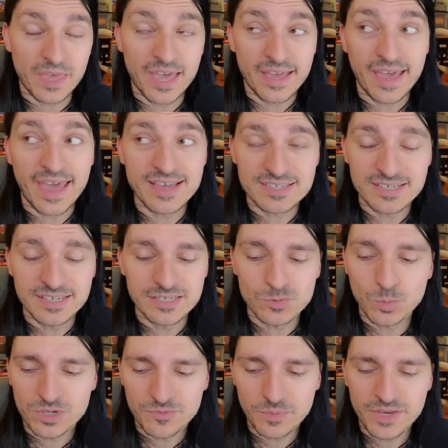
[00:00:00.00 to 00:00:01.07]

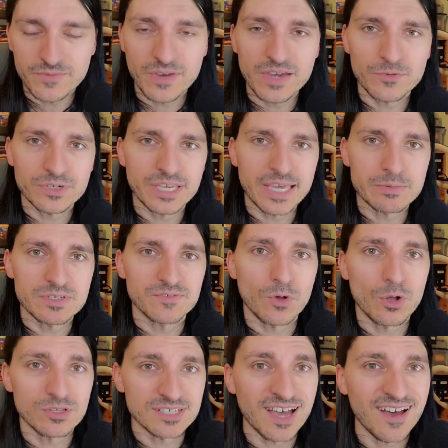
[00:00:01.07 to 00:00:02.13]
my favorite games of
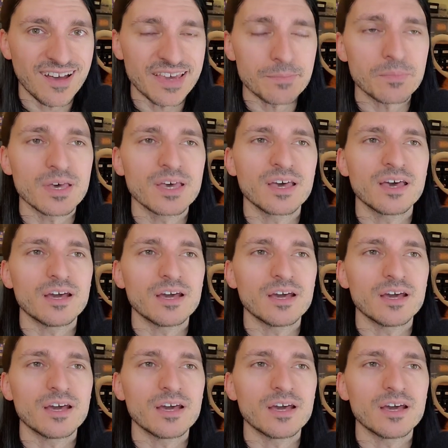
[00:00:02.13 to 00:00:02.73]
all time,